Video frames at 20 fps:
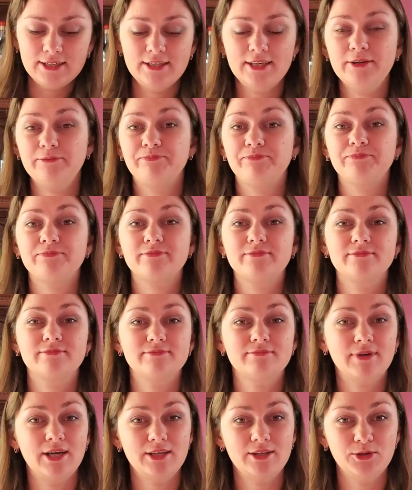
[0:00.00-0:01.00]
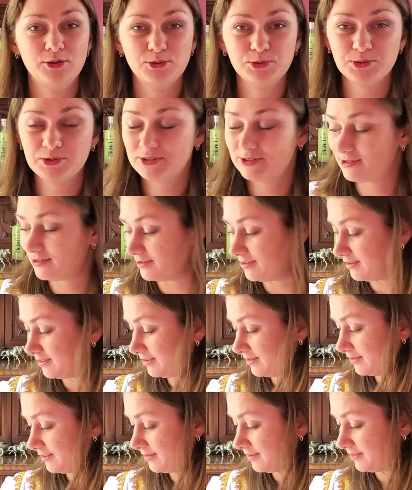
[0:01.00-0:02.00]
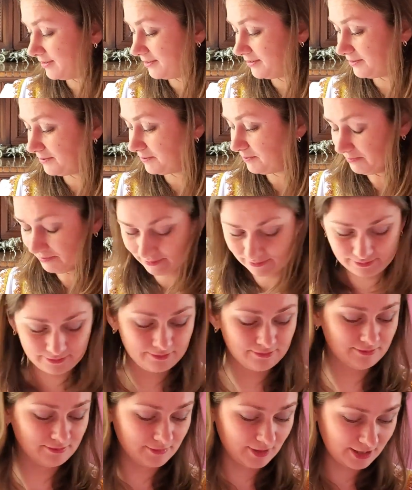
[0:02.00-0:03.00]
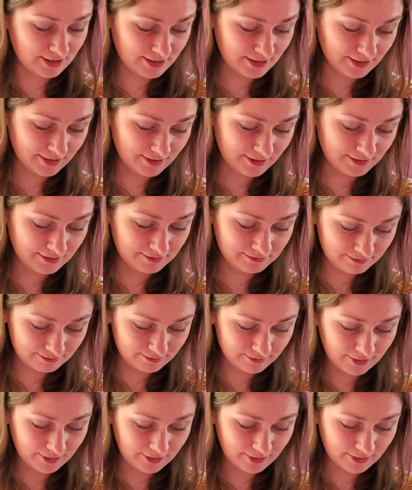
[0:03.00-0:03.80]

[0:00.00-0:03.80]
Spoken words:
Yeah, my notes, I think